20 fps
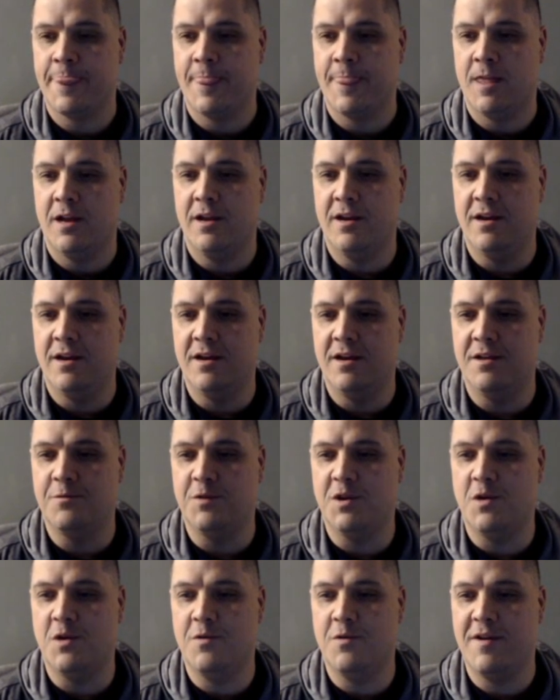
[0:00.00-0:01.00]
And
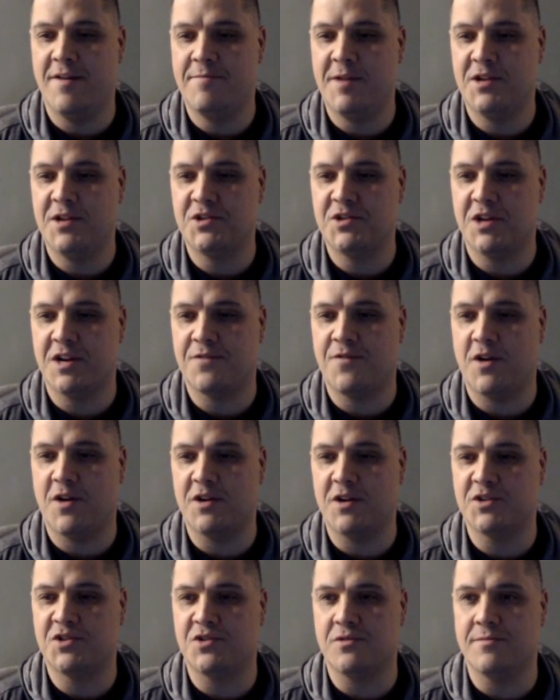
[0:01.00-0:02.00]
we know we have Patriotic
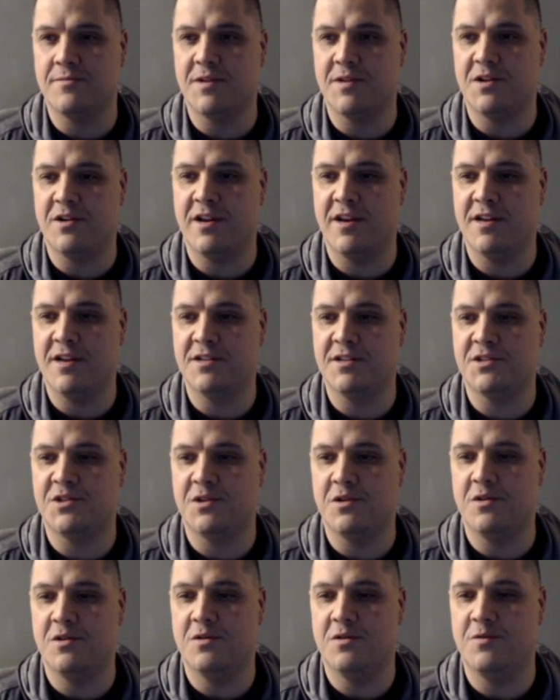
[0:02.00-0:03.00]
Firestorm in our hands,
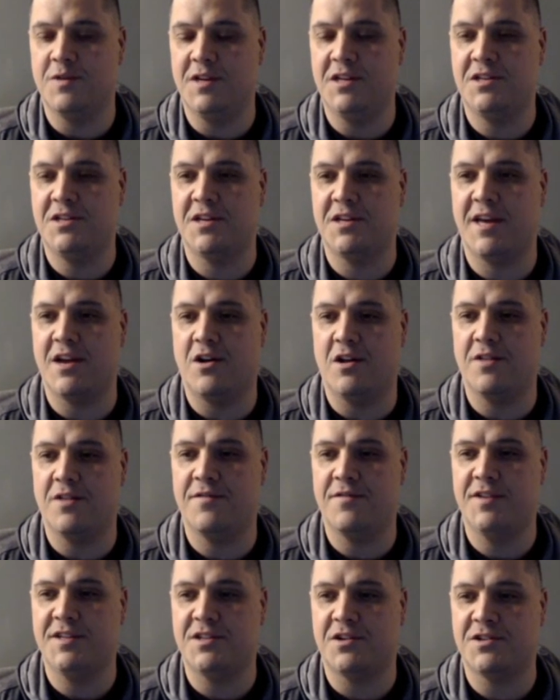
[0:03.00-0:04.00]
so we need to get all of
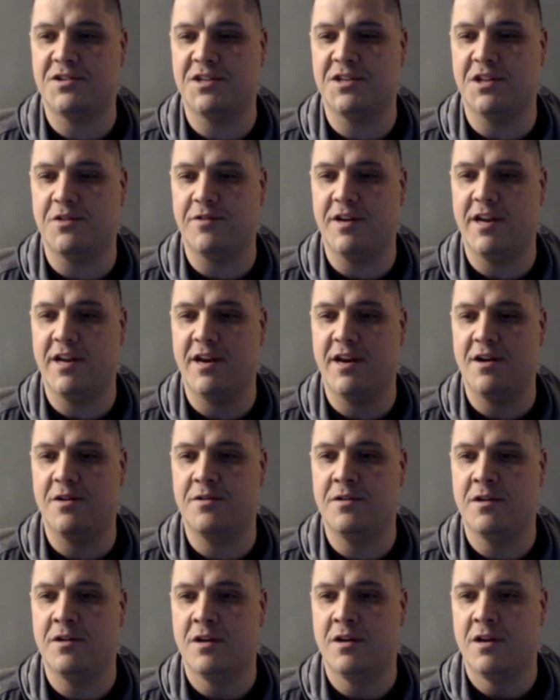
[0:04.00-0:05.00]
these artillery
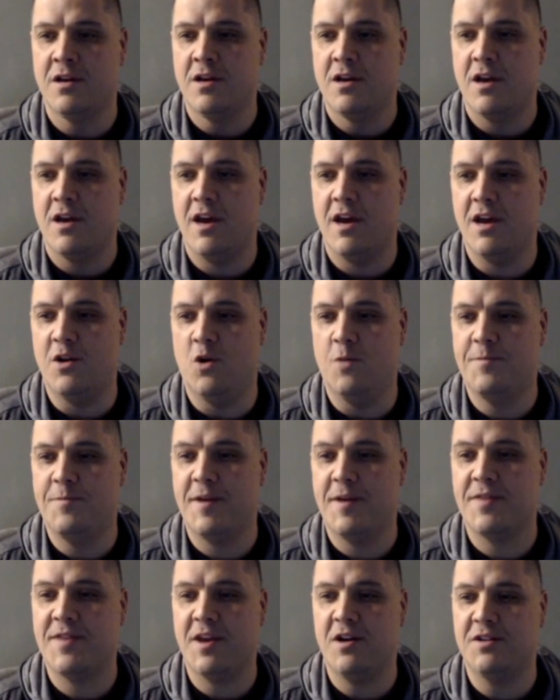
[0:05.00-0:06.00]
down and hope
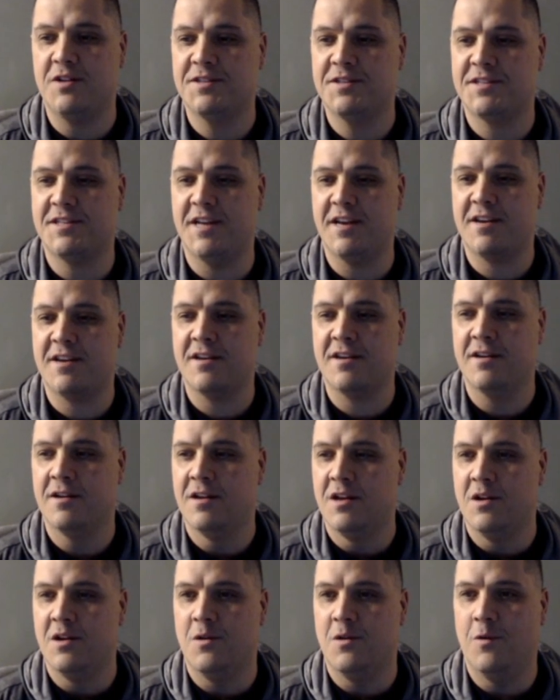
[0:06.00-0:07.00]
that they all stick.
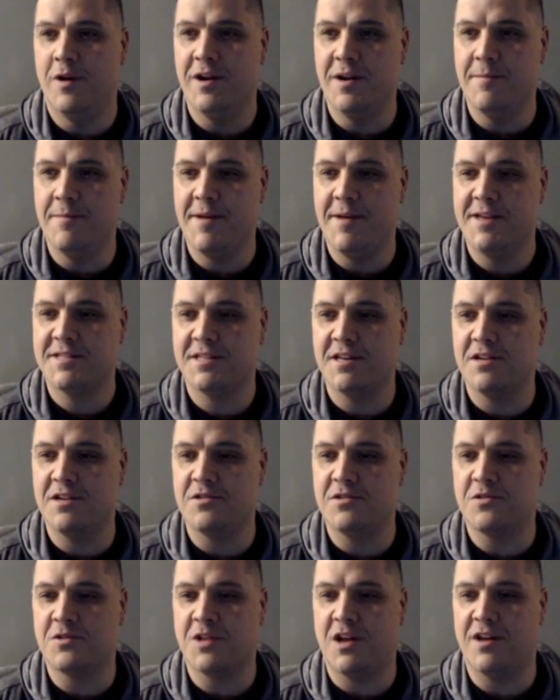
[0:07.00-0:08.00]
What an amazing
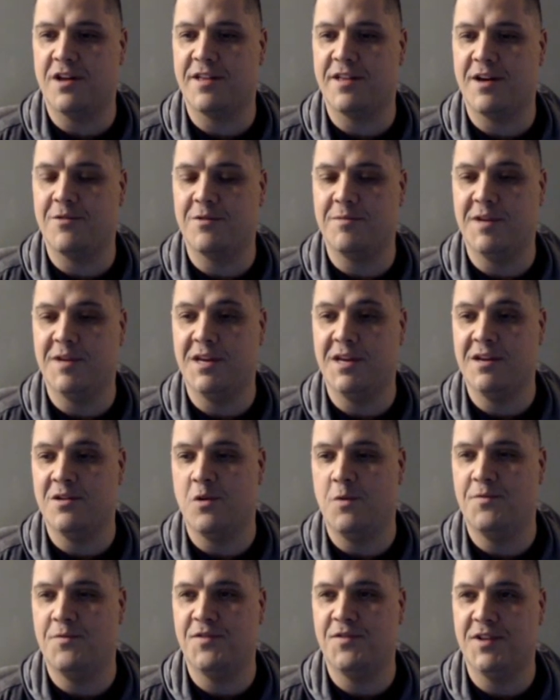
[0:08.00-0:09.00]
Eagle Claw that would be.
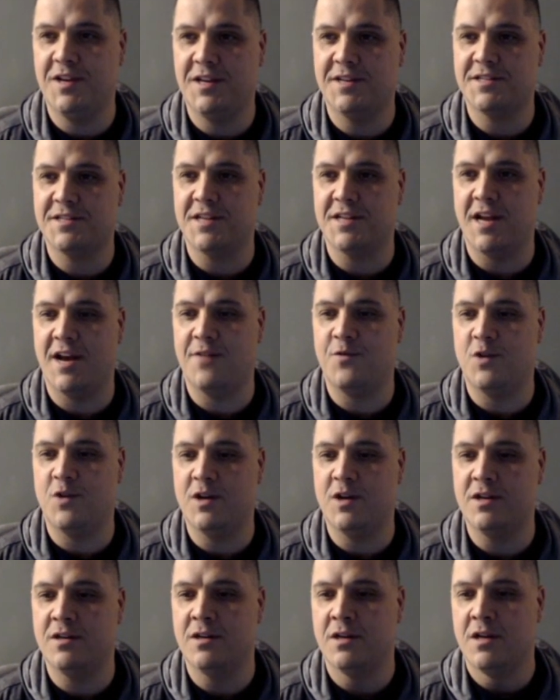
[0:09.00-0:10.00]
Hopefully he doesn't have
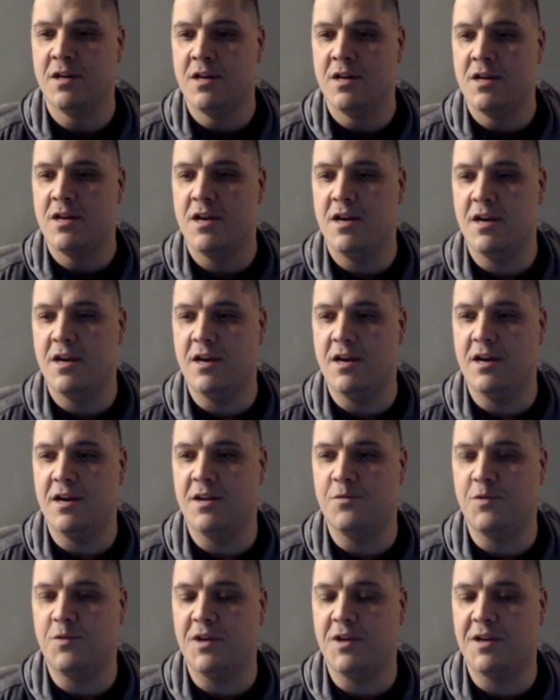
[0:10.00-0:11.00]
one.
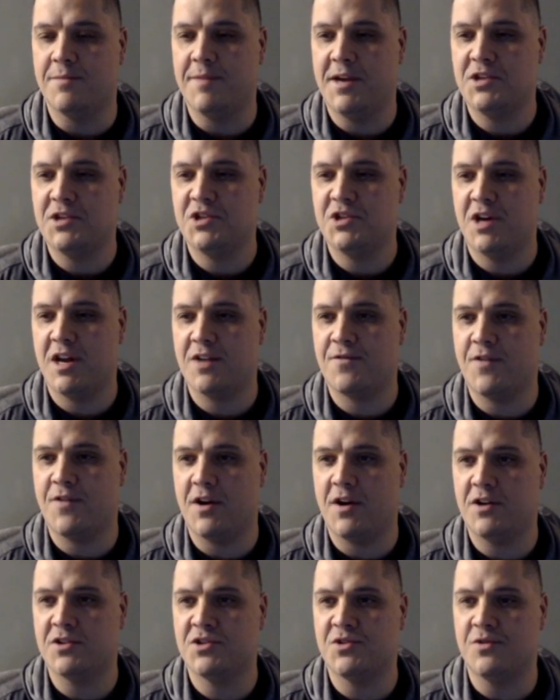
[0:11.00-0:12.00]
And we can Patriotic
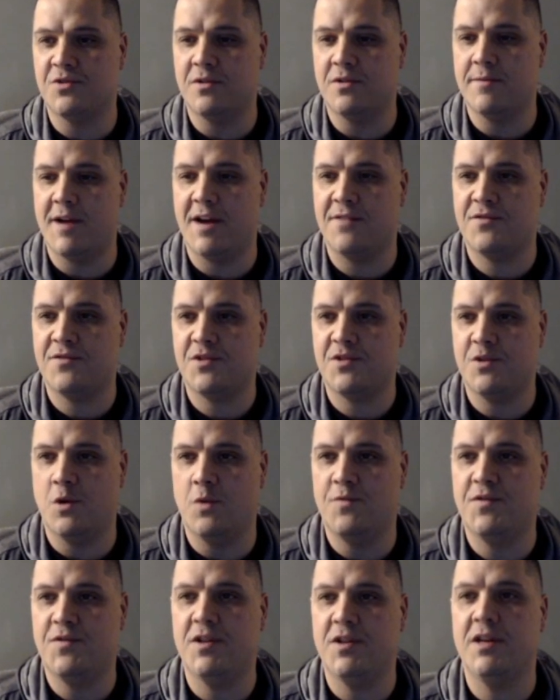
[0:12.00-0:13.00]
Firestorm after,
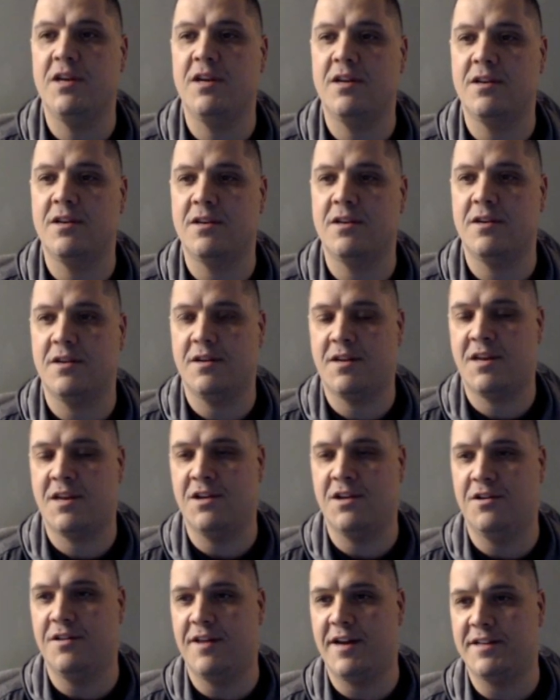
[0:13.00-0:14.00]
hopefully, and
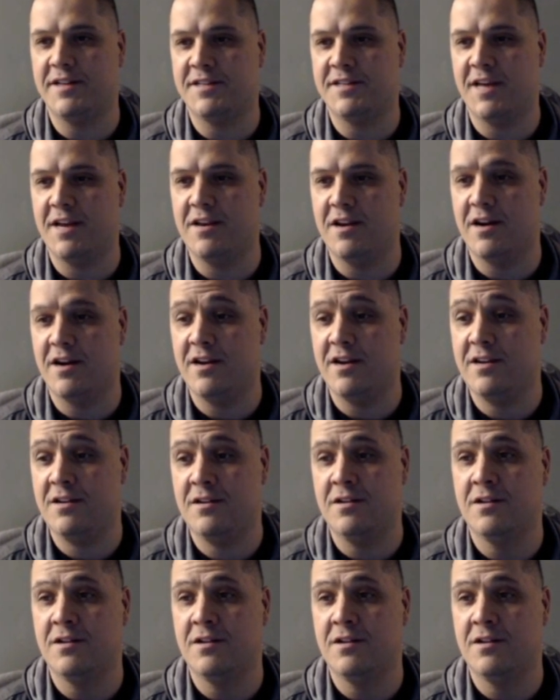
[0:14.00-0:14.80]
kill that 10-9.